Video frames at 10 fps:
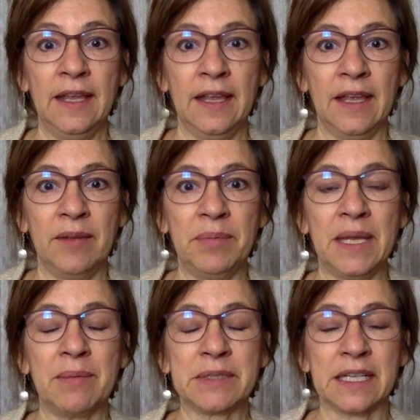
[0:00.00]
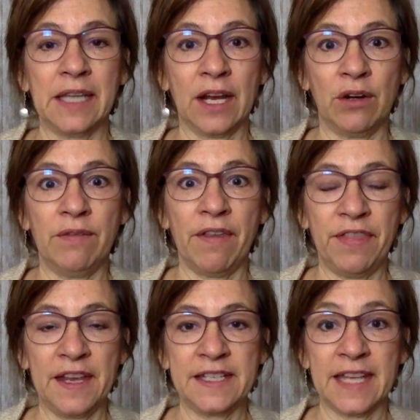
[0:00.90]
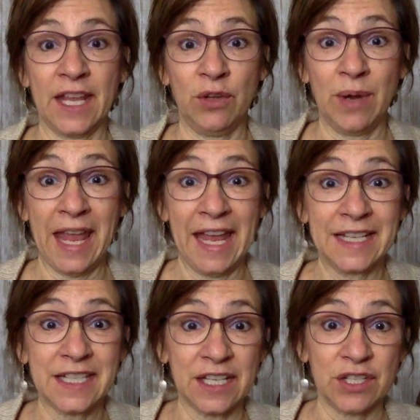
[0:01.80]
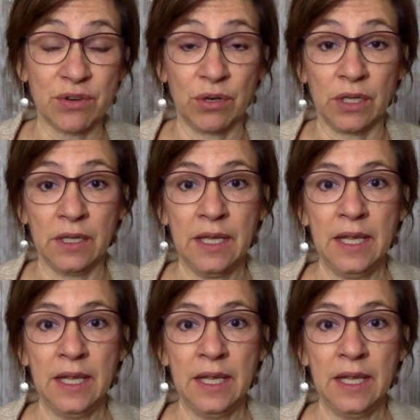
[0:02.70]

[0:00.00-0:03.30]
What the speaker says: and being able to let go of the things that you can't control,